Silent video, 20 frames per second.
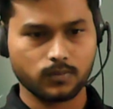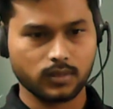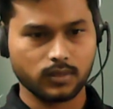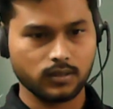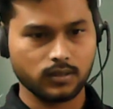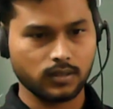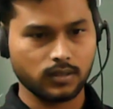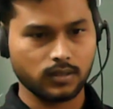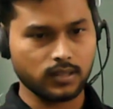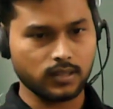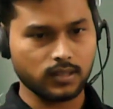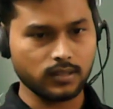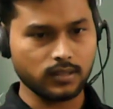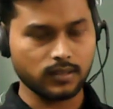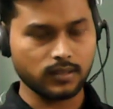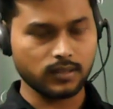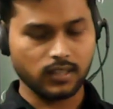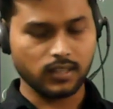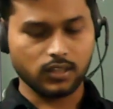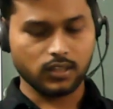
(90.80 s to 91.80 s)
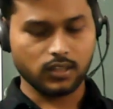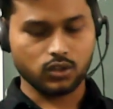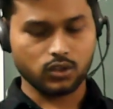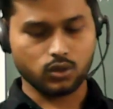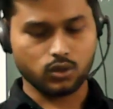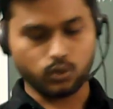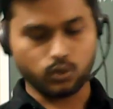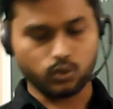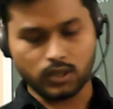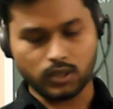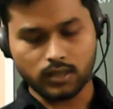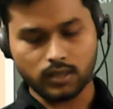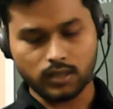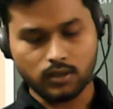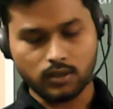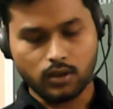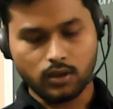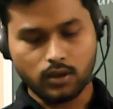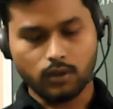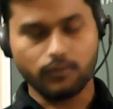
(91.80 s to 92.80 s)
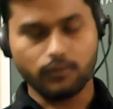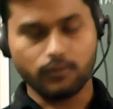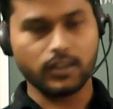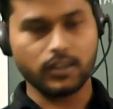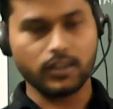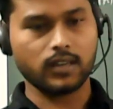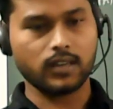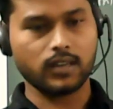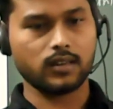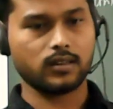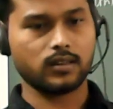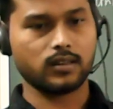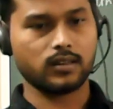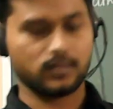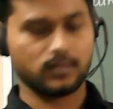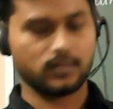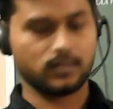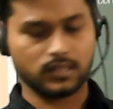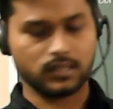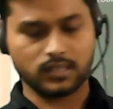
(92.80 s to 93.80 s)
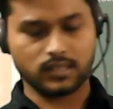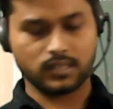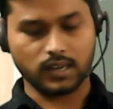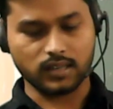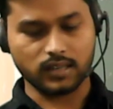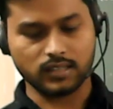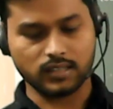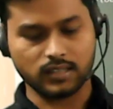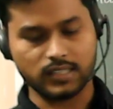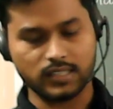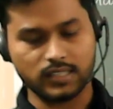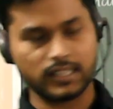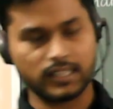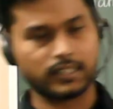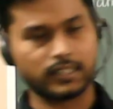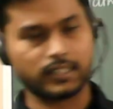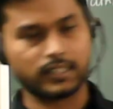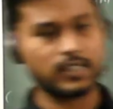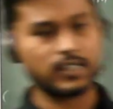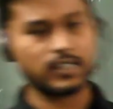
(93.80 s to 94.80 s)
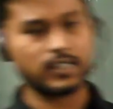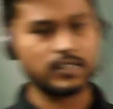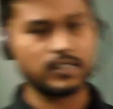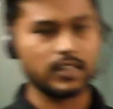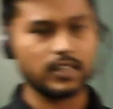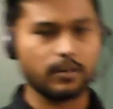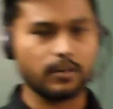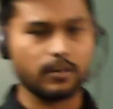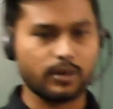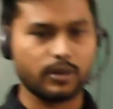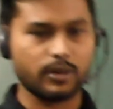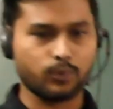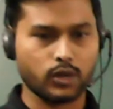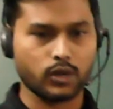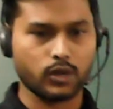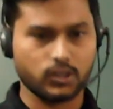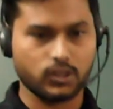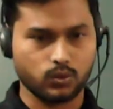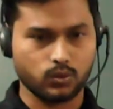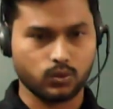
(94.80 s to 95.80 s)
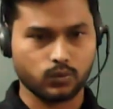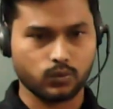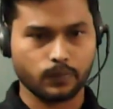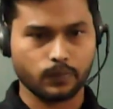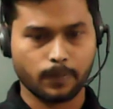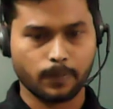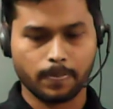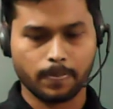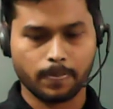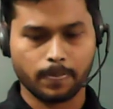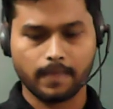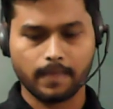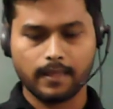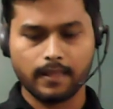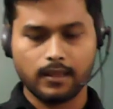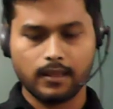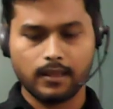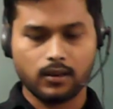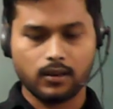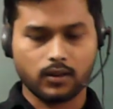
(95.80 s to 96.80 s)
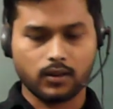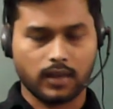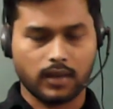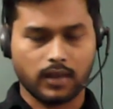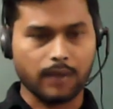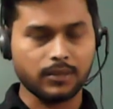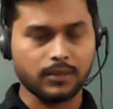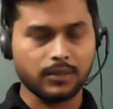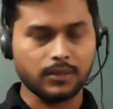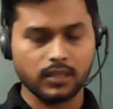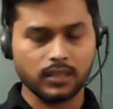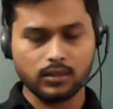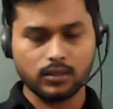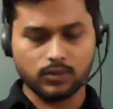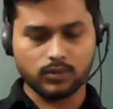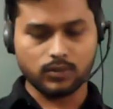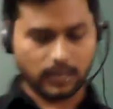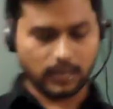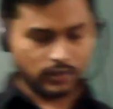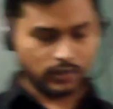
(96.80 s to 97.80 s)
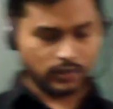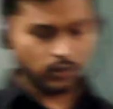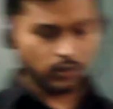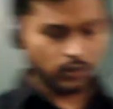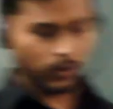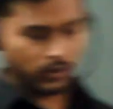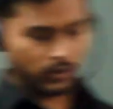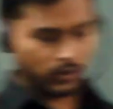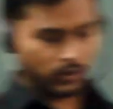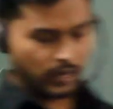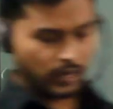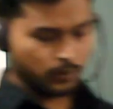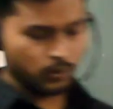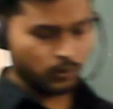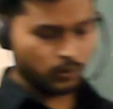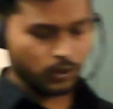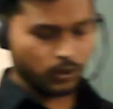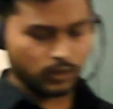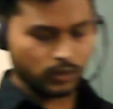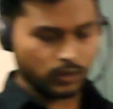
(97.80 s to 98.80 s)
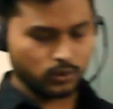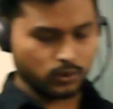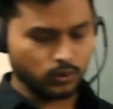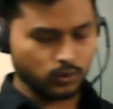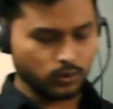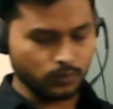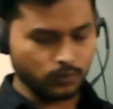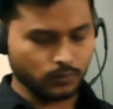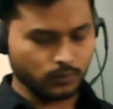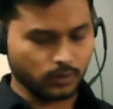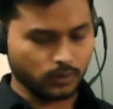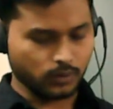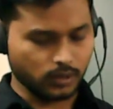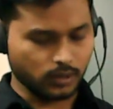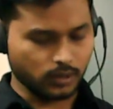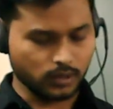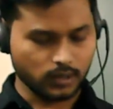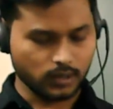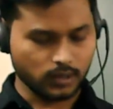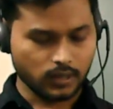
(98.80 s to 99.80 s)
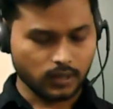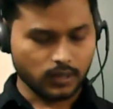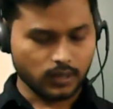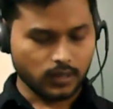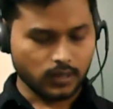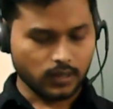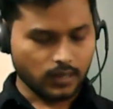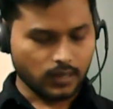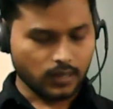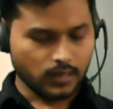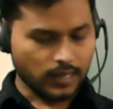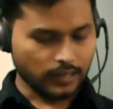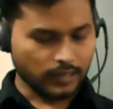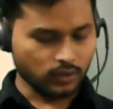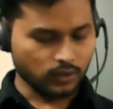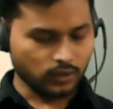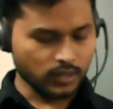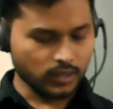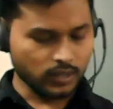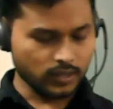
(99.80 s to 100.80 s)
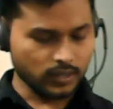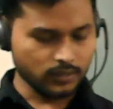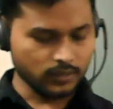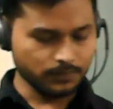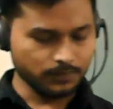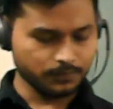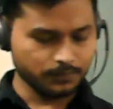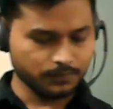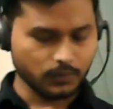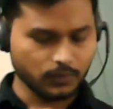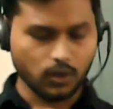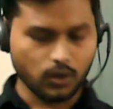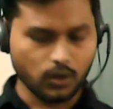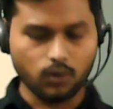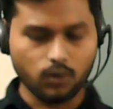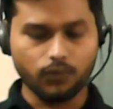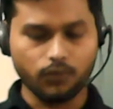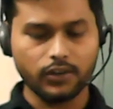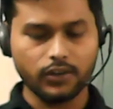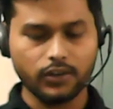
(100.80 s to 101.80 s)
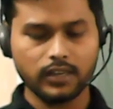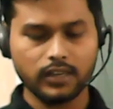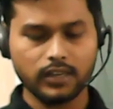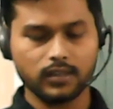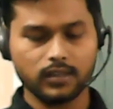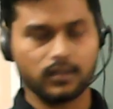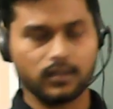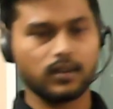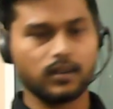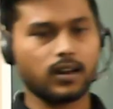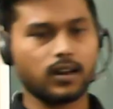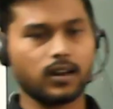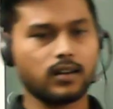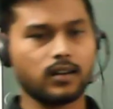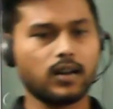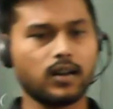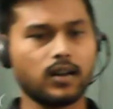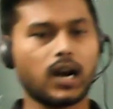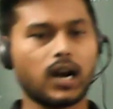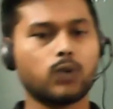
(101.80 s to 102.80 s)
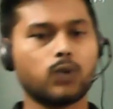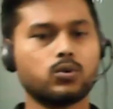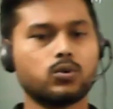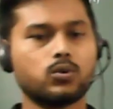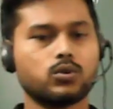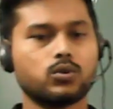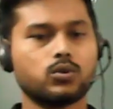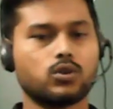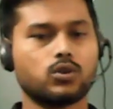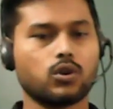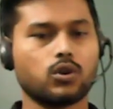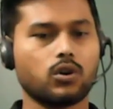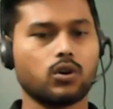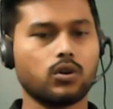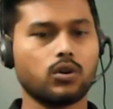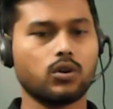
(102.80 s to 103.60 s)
Clear? So today, we'll start this exercise 11.2. Okay, I'm telling you the actually what we have to going to do. Actually here, we'll learn how to draw